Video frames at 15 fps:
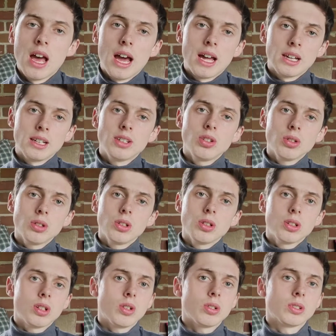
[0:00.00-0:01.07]
And I took a
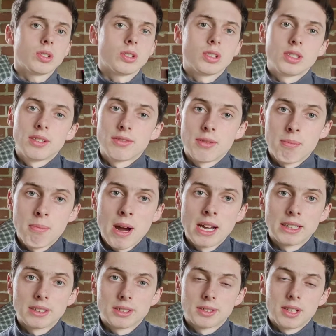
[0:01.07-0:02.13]
look at all sorts of different
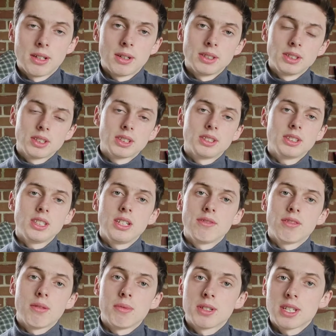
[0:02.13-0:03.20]
mics. Now, as you can see
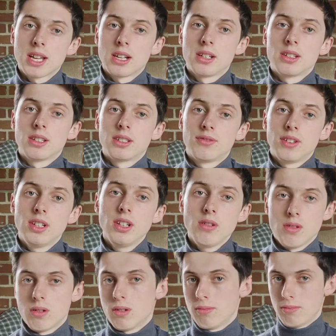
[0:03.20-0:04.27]
from the title of this video,
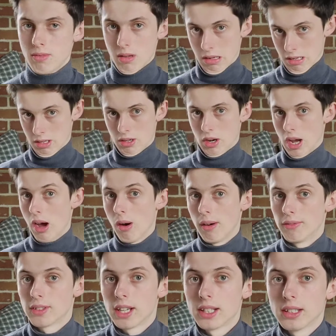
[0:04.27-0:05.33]
or I don't know how
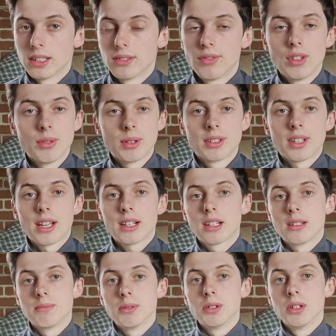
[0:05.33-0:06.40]
I've titled this video exactly,
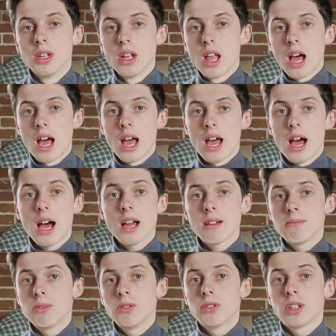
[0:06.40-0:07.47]
but I
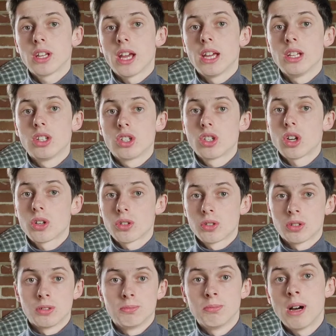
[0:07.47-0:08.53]
am using a
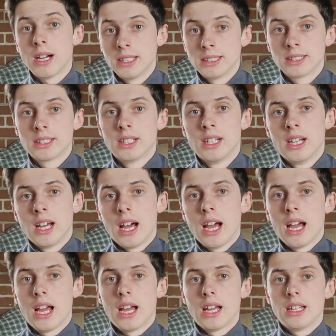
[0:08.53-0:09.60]
shotgun mic.
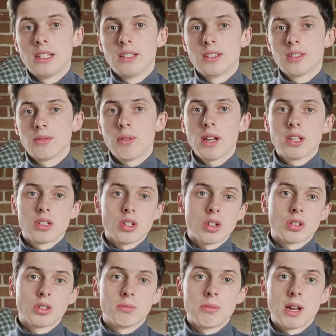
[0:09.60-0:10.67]
And the way a
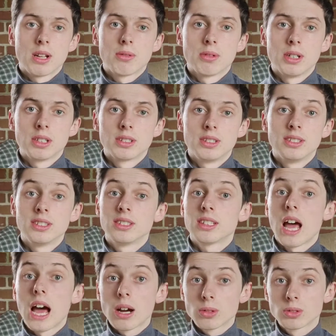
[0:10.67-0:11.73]
shotgun mic works is it's
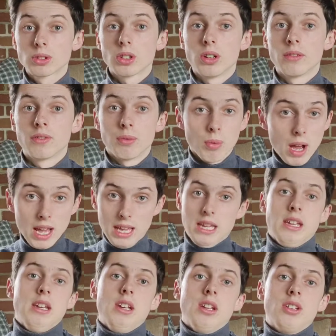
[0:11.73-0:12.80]
out of the way.
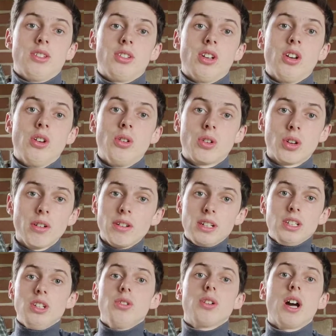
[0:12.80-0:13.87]
So
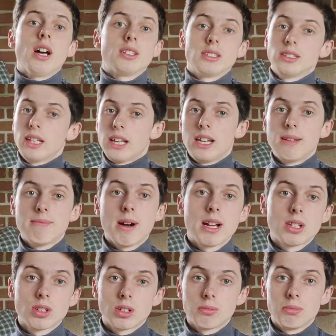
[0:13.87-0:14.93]
currently you can't see any
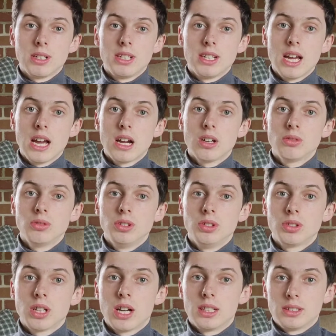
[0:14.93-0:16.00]
mic on me now, you
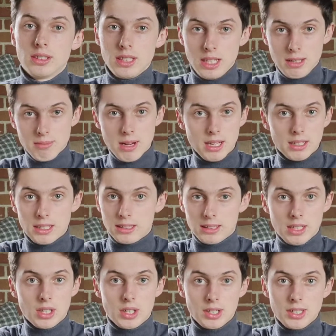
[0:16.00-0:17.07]
can't see any mic, let's
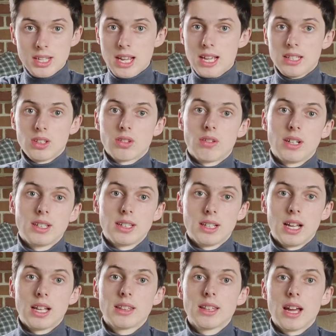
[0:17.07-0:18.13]
say, on a desk or anything
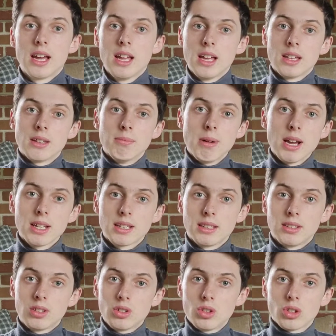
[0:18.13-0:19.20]
like that. The mic
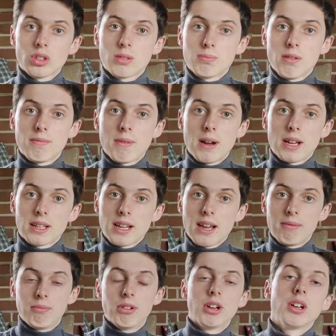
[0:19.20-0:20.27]
is just above my
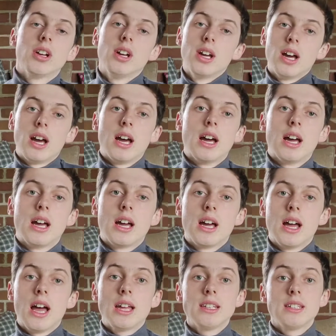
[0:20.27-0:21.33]
camera,
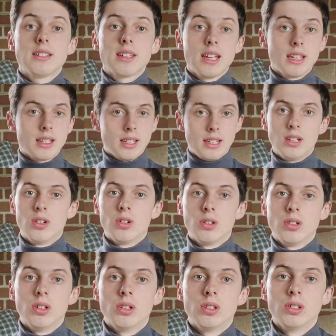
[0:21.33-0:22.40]
and it's taking in
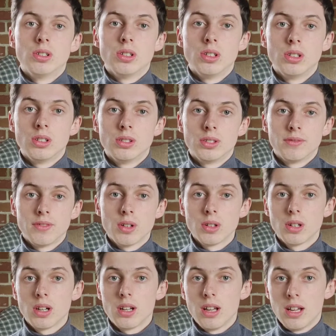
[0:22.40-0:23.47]
all
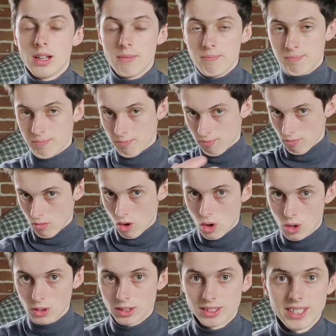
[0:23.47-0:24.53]

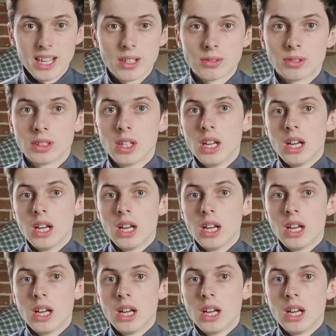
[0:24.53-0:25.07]
the sound.